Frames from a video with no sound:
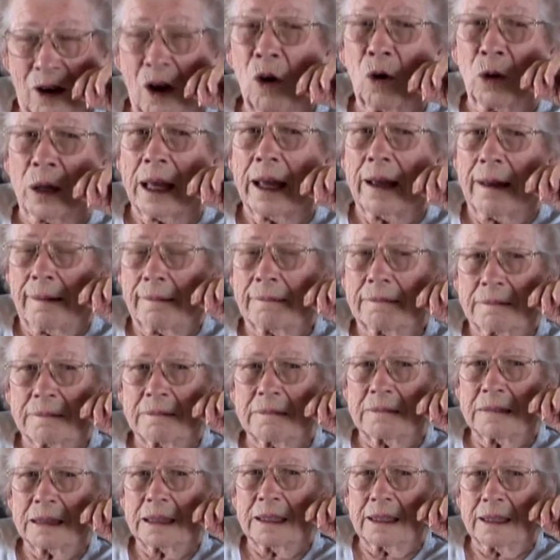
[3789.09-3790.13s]
Oh yeah,
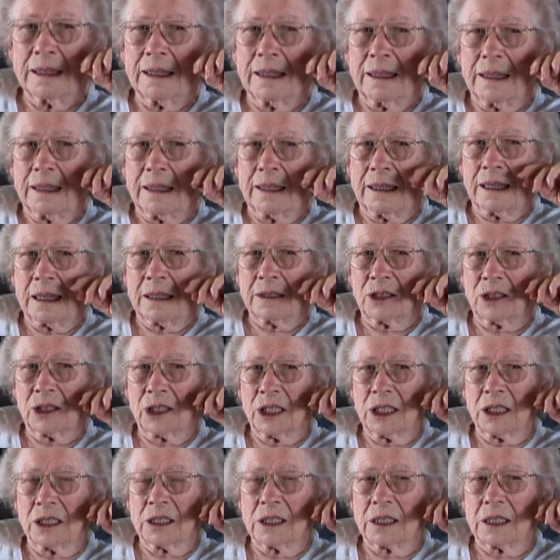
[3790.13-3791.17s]
yes.
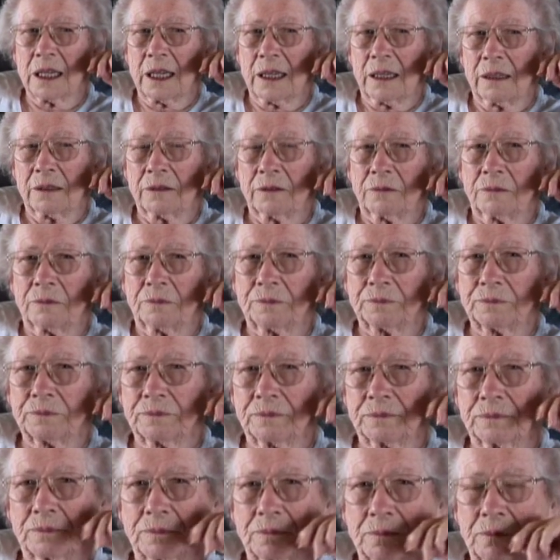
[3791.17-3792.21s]
She's uh,
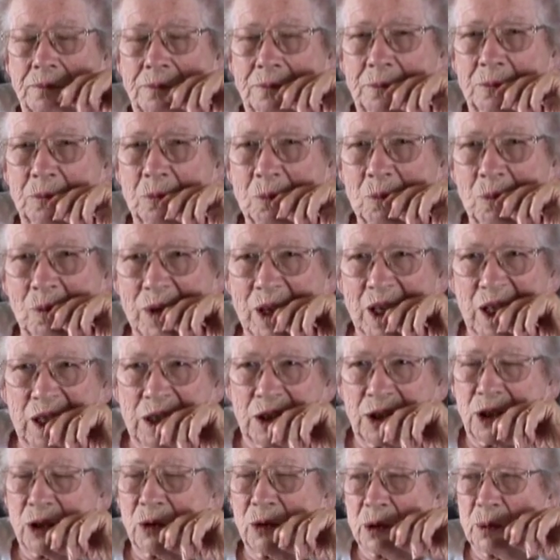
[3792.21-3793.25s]

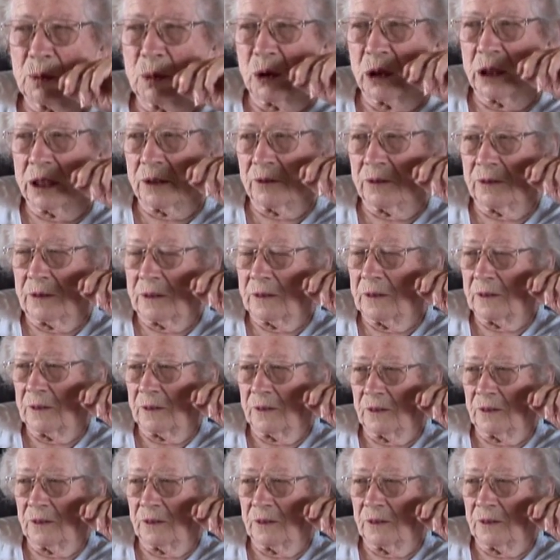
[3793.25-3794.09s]
she was born in